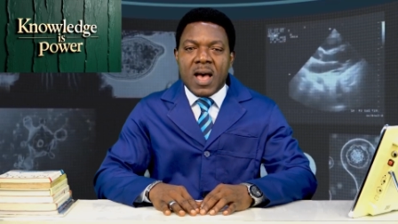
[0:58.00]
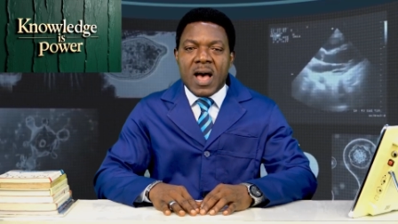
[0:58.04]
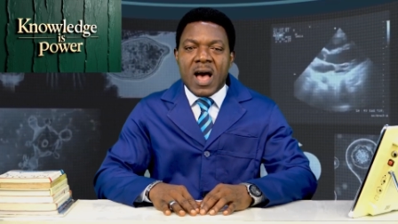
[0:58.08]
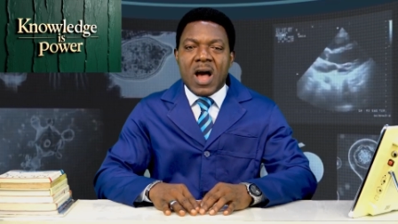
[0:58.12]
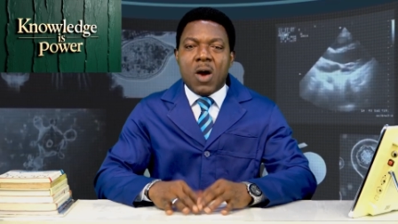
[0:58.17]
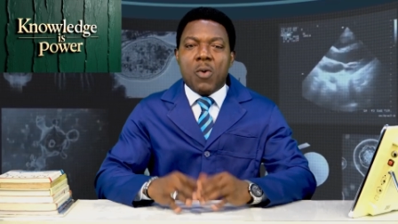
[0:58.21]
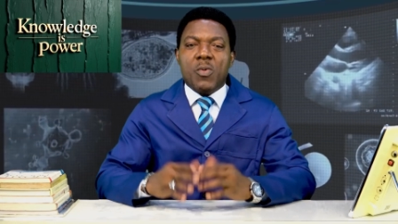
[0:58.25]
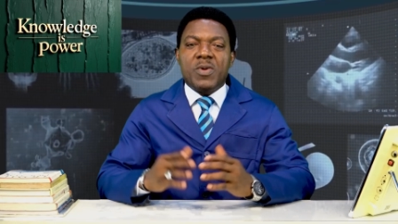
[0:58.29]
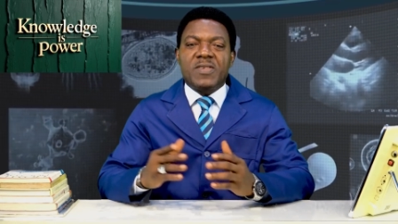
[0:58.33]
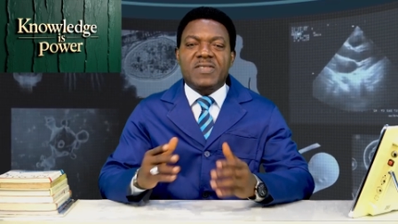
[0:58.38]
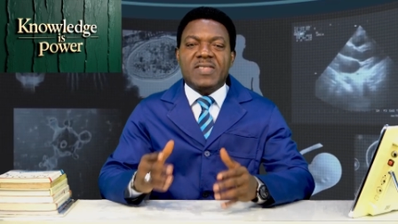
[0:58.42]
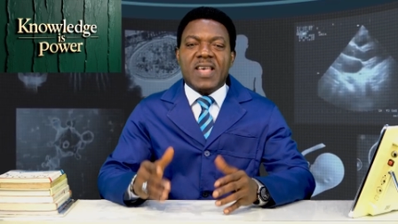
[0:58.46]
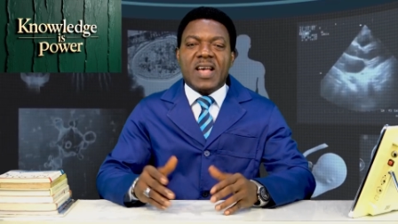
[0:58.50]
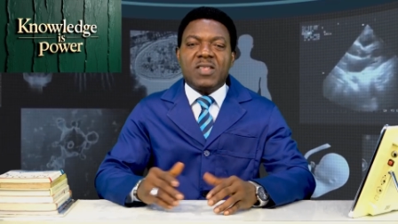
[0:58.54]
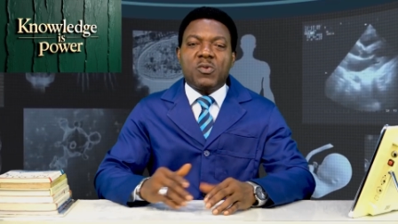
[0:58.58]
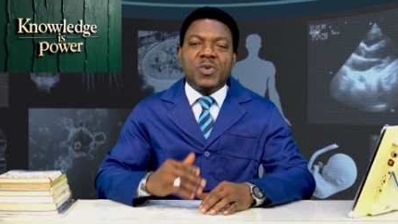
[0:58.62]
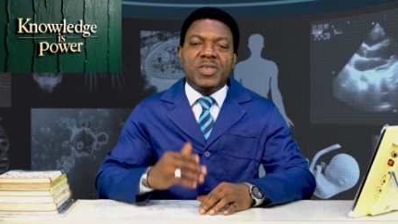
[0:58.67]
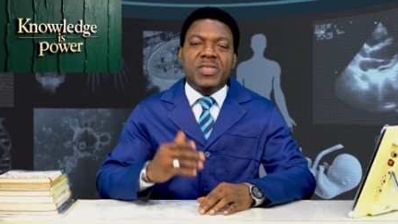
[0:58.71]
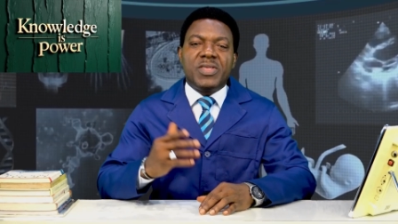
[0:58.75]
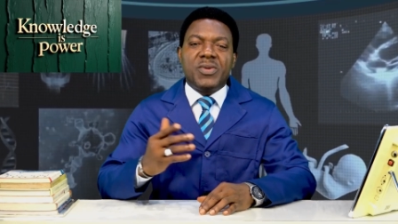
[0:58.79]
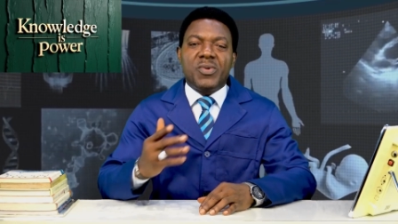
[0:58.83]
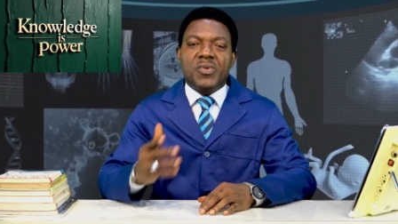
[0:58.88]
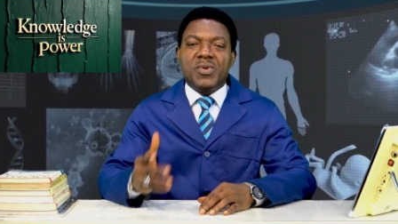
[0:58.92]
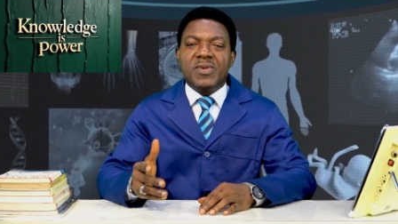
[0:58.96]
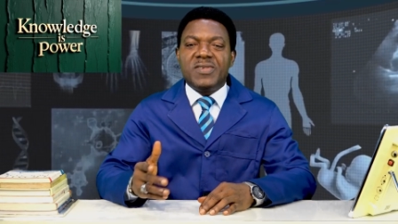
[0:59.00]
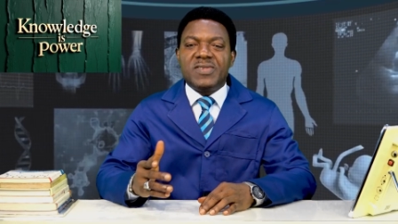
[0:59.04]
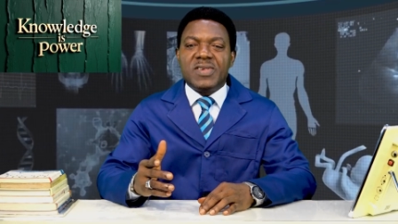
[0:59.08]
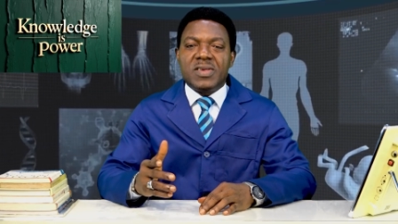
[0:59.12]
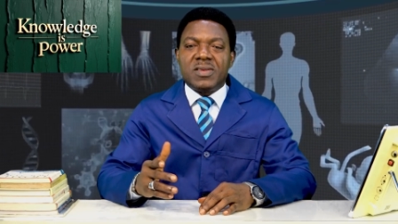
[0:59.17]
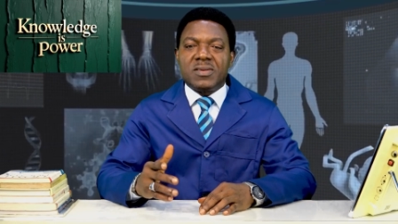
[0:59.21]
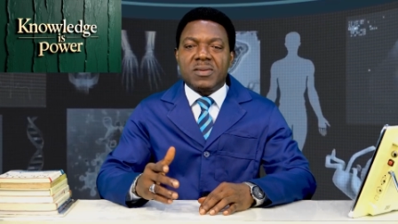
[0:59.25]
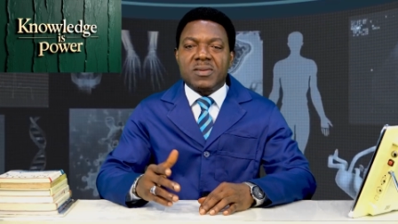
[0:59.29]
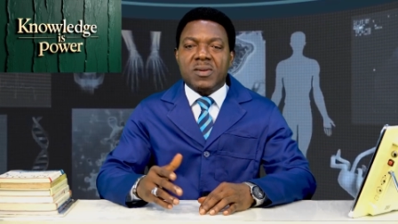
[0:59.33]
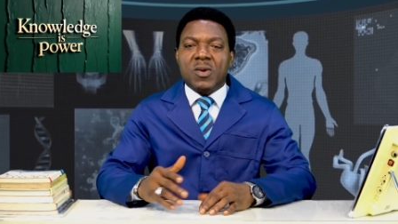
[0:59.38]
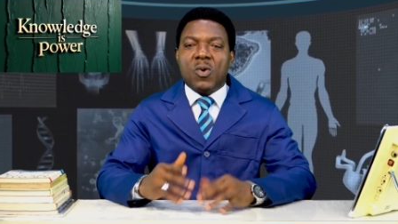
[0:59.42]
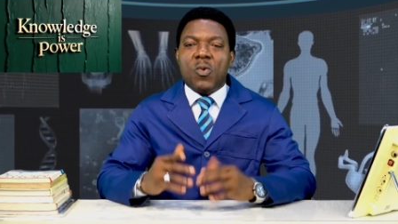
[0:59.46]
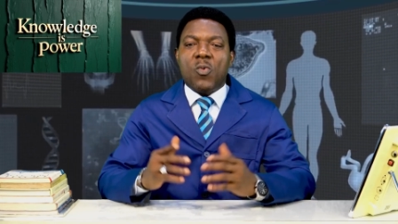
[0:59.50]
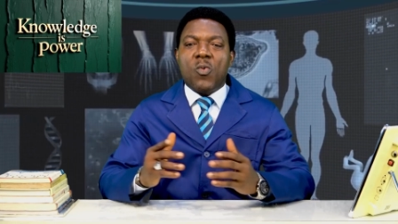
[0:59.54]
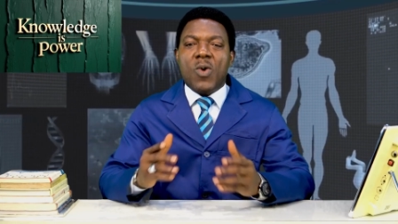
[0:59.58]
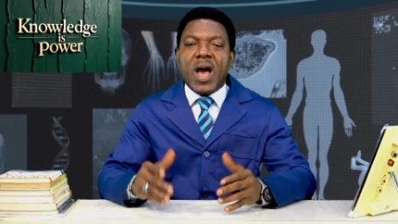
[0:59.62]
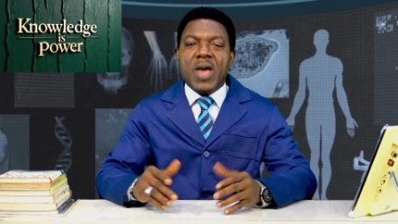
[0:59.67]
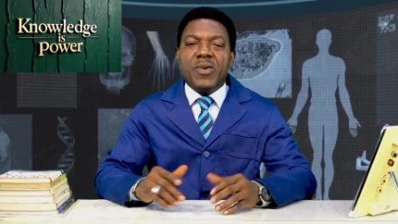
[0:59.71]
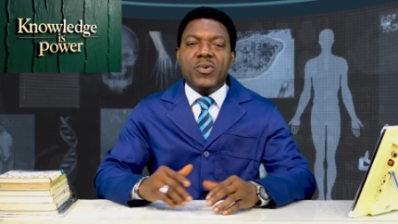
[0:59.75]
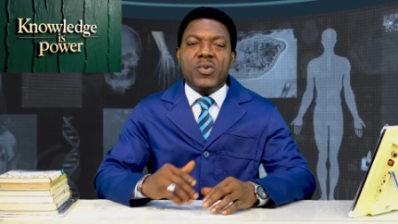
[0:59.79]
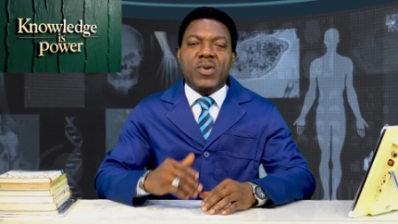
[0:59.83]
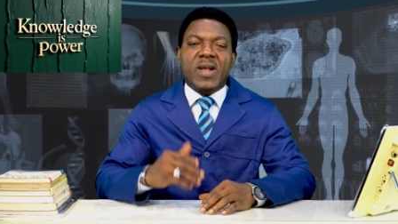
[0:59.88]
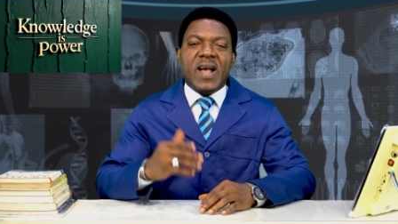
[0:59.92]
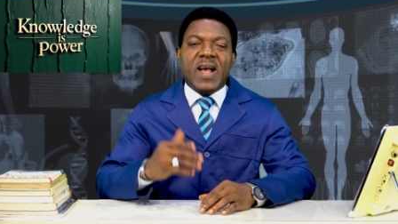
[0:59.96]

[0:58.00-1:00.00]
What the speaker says: I will start with the reason why you